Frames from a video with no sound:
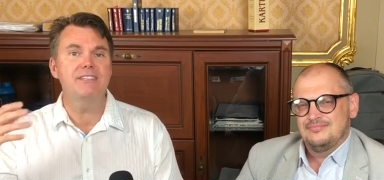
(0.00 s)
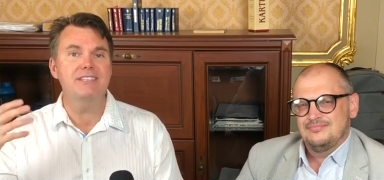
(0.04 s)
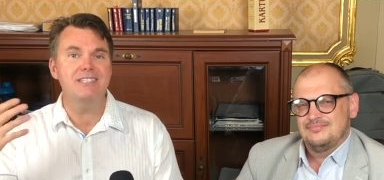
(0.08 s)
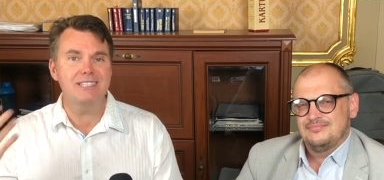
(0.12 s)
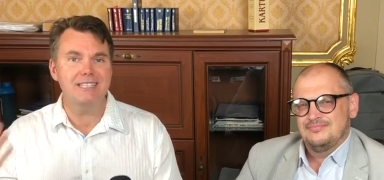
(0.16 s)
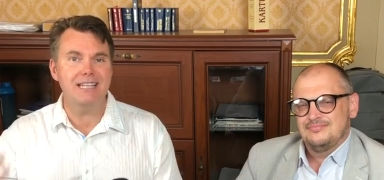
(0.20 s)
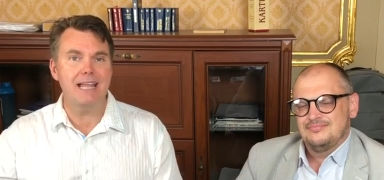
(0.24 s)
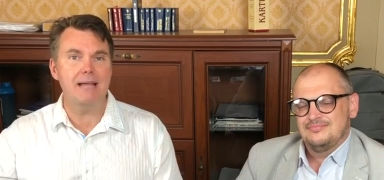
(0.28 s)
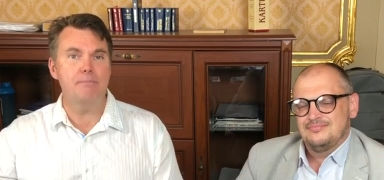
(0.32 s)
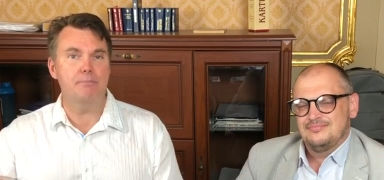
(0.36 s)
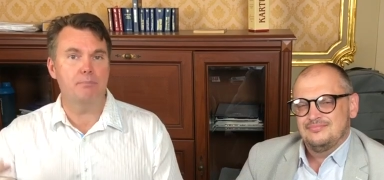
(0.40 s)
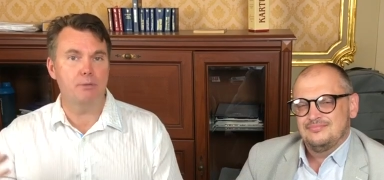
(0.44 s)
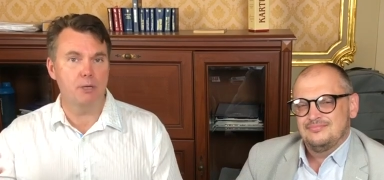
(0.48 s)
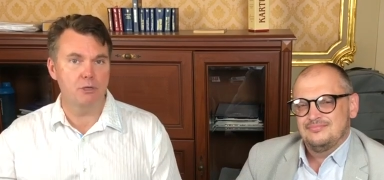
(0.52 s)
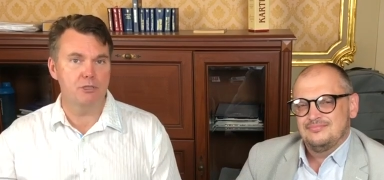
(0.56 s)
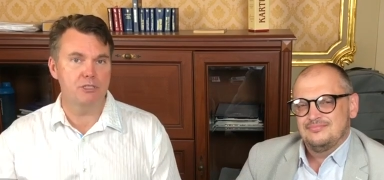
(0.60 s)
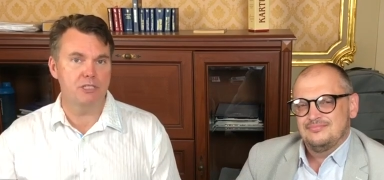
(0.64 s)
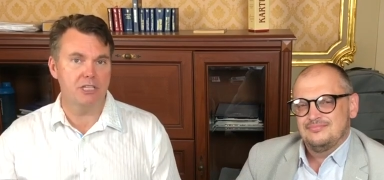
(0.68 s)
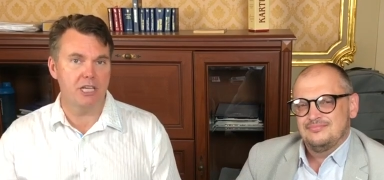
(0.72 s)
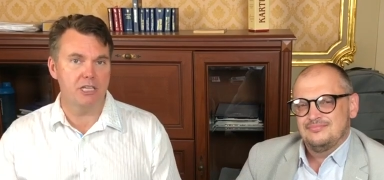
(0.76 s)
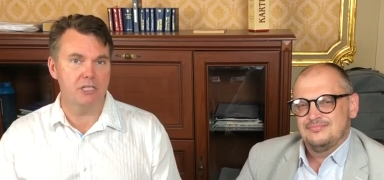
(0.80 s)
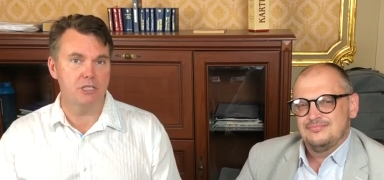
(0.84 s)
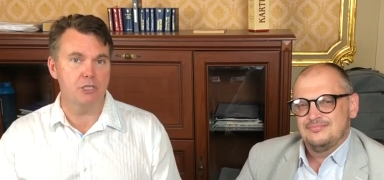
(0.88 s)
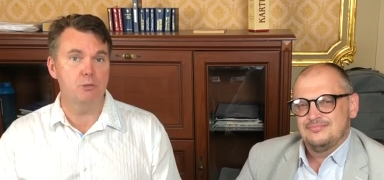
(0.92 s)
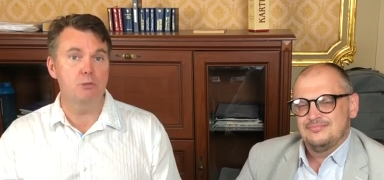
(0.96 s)
Speaker 1: step
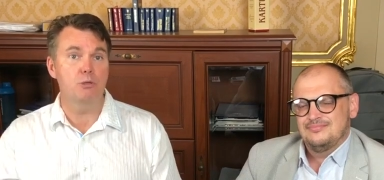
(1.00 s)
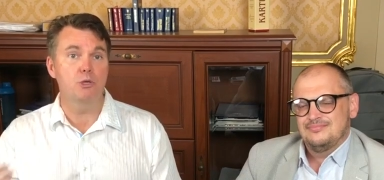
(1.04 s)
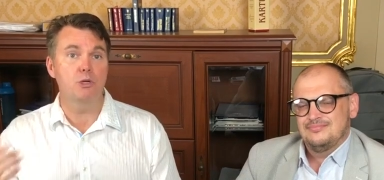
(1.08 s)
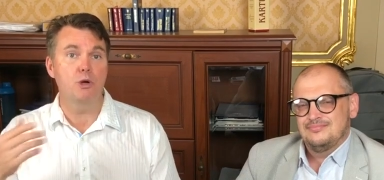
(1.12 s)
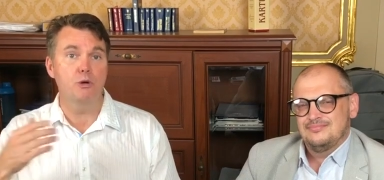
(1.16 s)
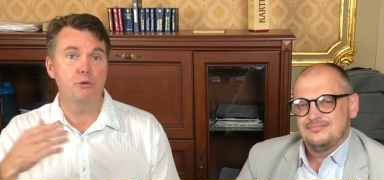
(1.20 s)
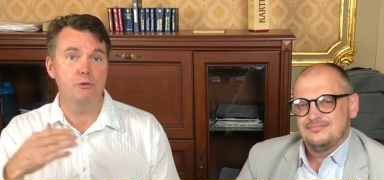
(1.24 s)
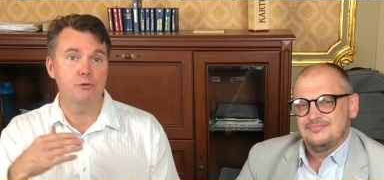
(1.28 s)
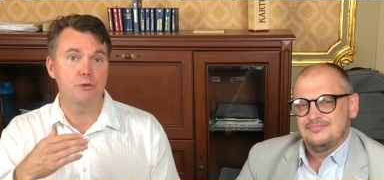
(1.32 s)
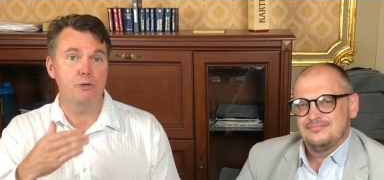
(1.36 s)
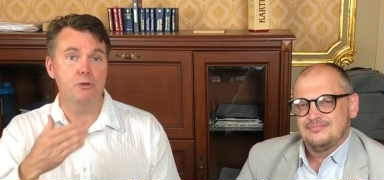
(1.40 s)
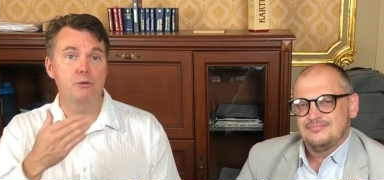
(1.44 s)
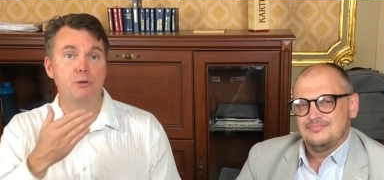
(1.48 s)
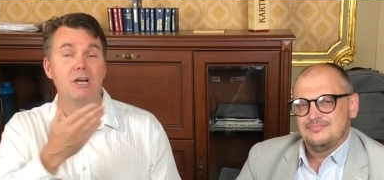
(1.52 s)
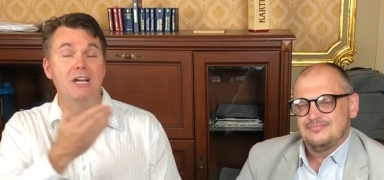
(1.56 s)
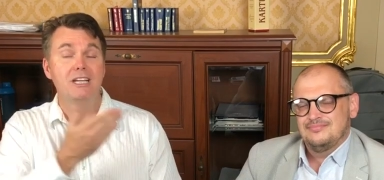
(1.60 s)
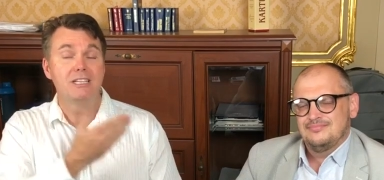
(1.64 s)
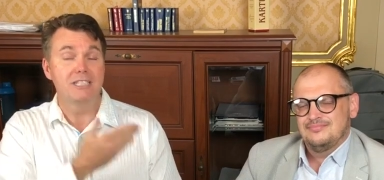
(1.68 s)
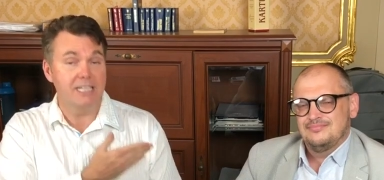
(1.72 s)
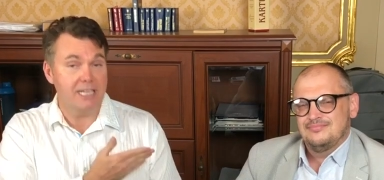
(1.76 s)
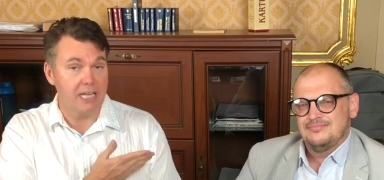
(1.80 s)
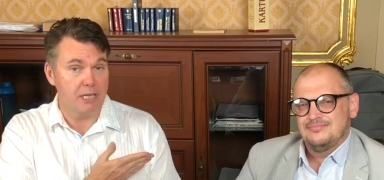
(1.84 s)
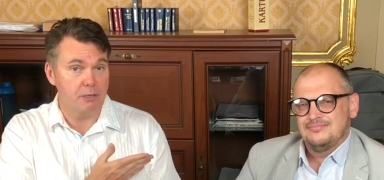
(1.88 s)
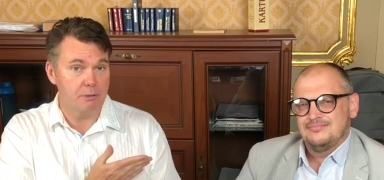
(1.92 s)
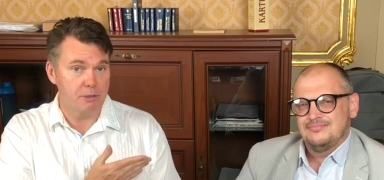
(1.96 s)
process you will go through
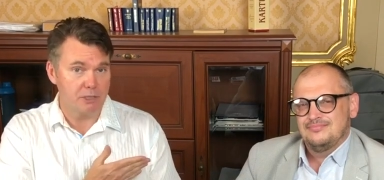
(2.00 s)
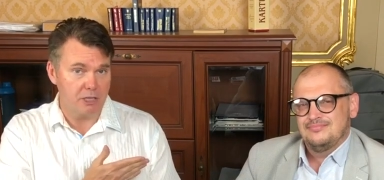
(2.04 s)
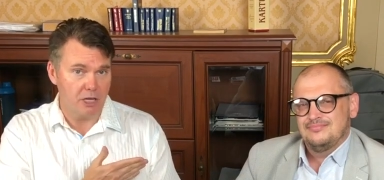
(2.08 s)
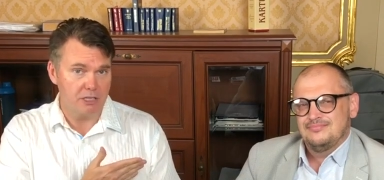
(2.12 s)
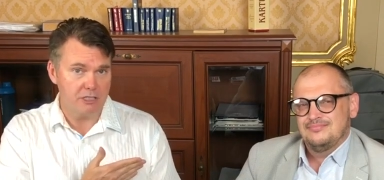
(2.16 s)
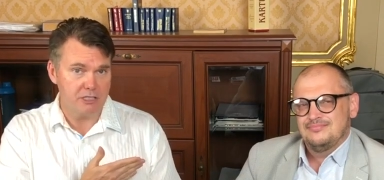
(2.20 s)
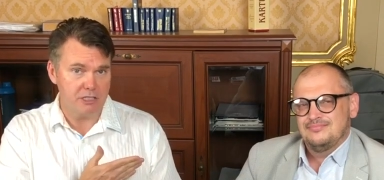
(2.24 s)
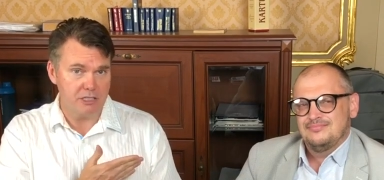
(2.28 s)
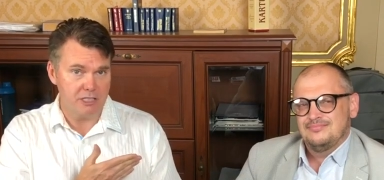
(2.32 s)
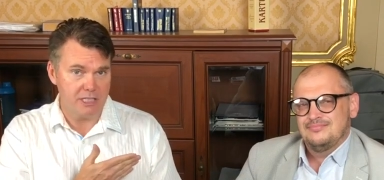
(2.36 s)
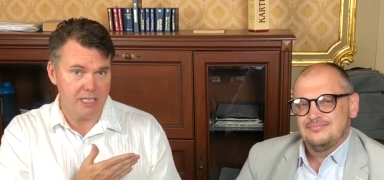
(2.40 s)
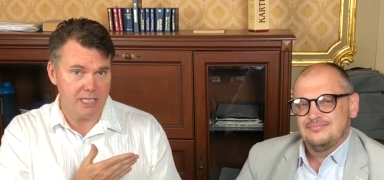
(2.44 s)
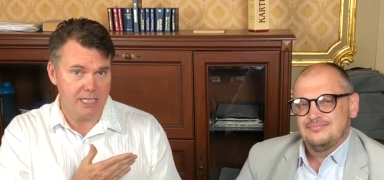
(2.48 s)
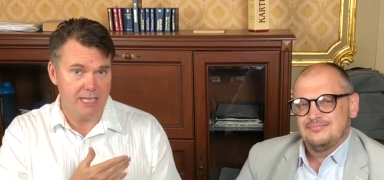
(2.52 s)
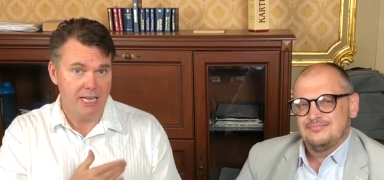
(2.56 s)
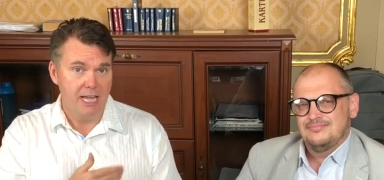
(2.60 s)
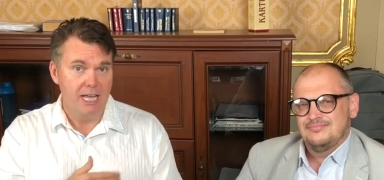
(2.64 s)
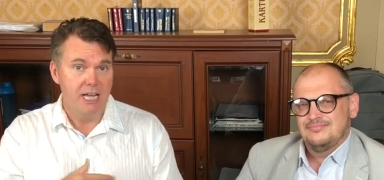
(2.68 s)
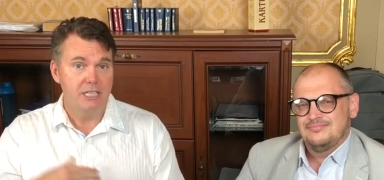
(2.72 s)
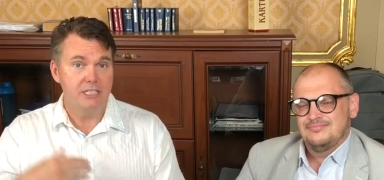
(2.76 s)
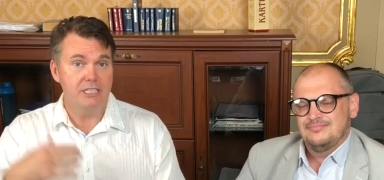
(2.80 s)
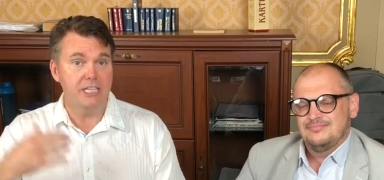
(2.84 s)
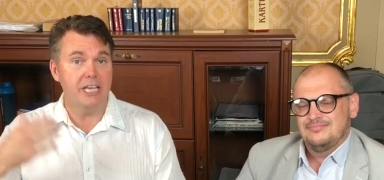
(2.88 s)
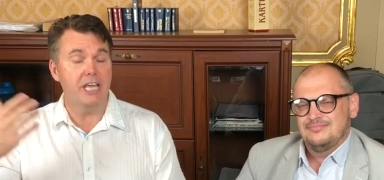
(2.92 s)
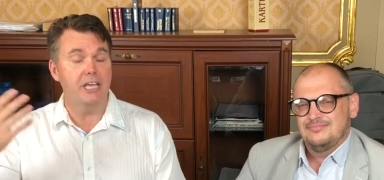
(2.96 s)
together with Konstantin
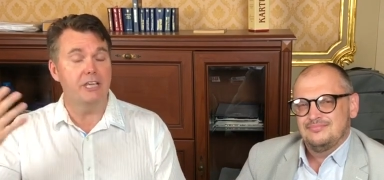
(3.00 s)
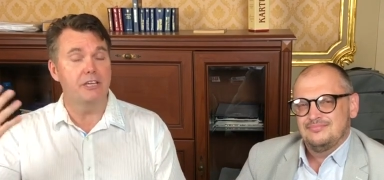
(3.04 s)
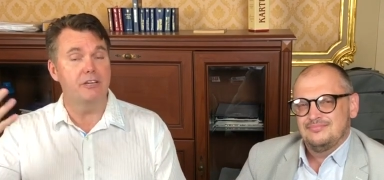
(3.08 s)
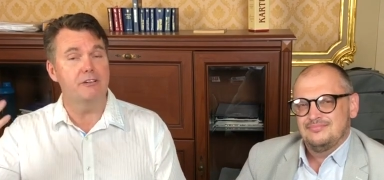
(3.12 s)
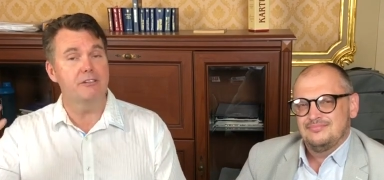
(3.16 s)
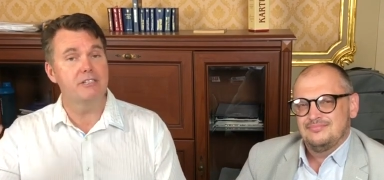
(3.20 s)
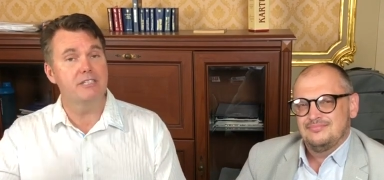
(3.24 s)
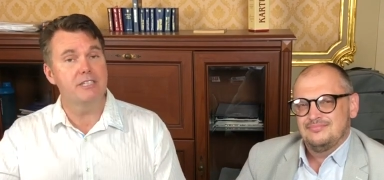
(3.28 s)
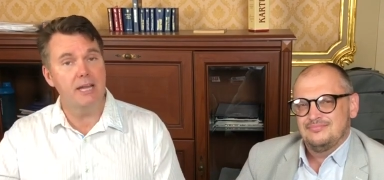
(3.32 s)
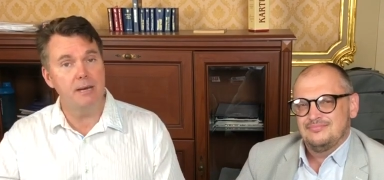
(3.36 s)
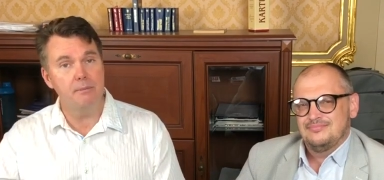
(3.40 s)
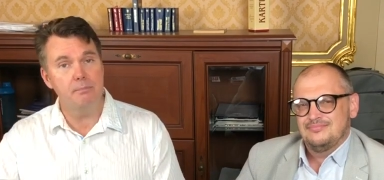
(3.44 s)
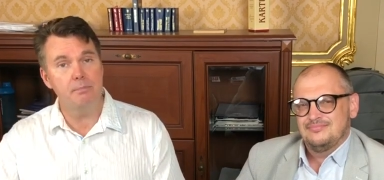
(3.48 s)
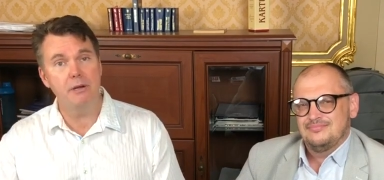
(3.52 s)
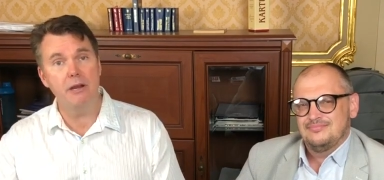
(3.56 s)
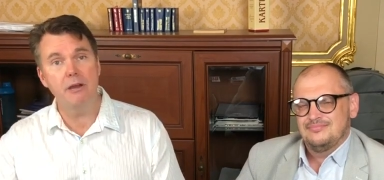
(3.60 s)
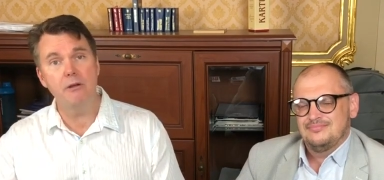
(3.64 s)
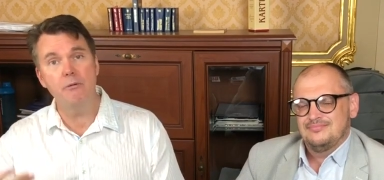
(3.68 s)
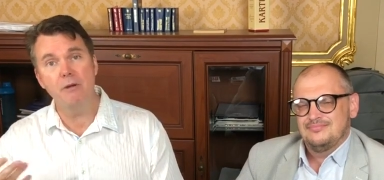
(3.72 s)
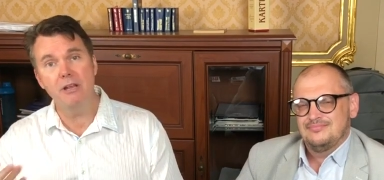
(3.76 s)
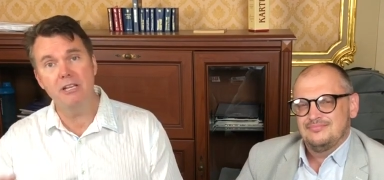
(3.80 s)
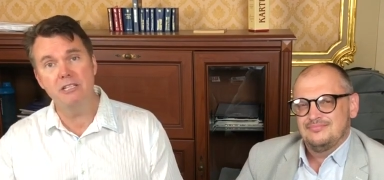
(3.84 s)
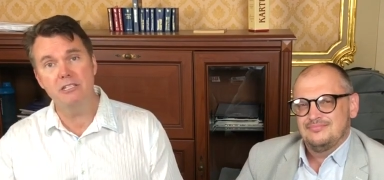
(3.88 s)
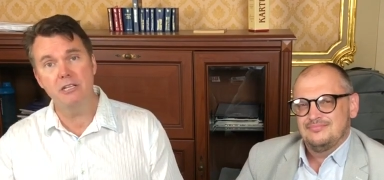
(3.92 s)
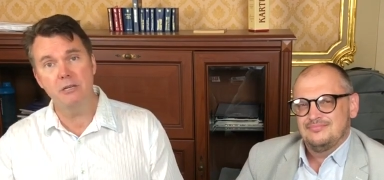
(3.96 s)
to get your temporary
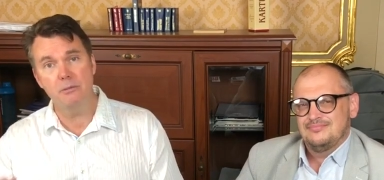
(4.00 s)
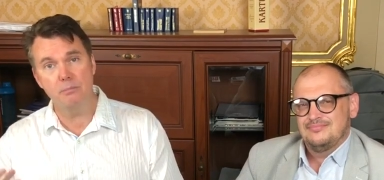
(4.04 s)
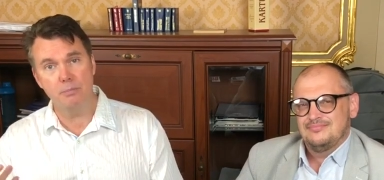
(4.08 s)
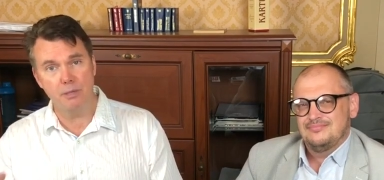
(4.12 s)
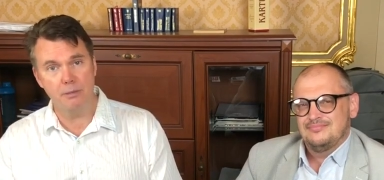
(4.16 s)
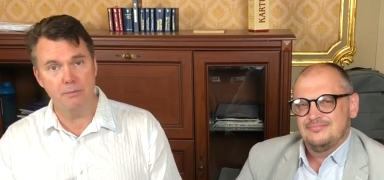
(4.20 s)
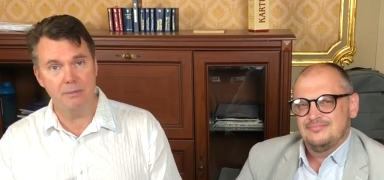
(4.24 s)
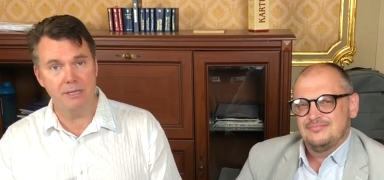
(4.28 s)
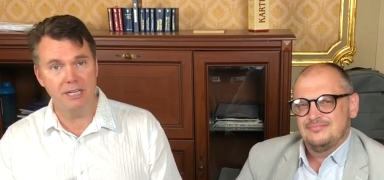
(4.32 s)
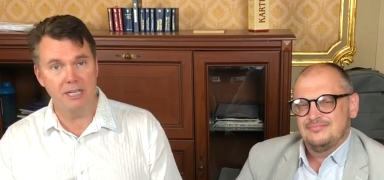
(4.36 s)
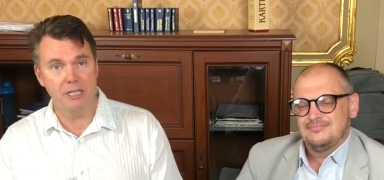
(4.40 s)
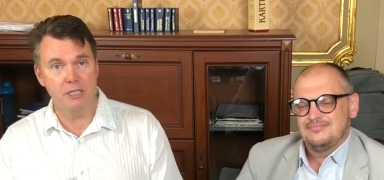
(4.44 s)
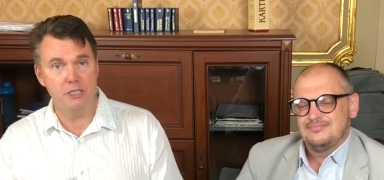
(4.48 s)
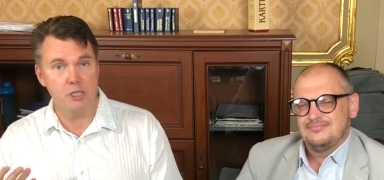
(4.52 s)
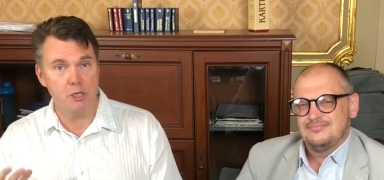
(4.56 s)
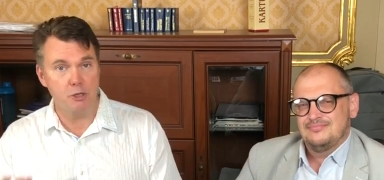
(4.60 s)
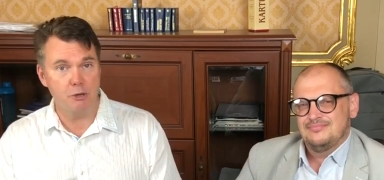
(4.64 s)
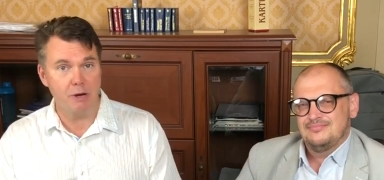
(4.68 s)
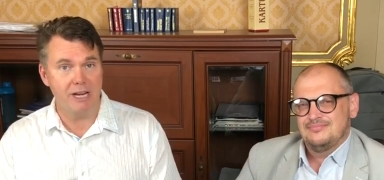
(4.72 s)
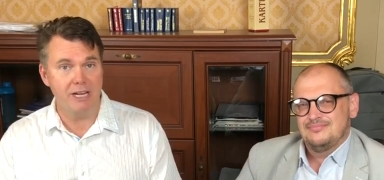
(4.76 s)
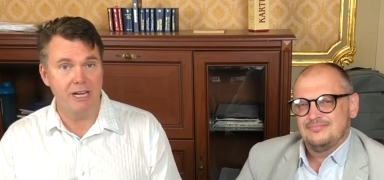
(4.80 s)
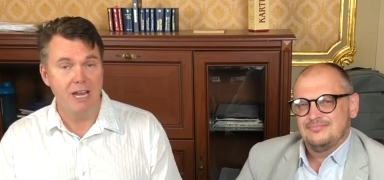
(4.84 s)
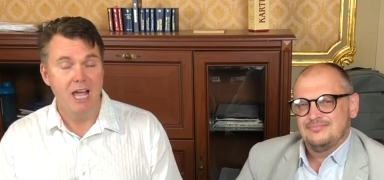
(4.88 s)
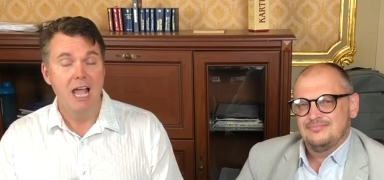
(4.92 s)
resident permit in Ukraine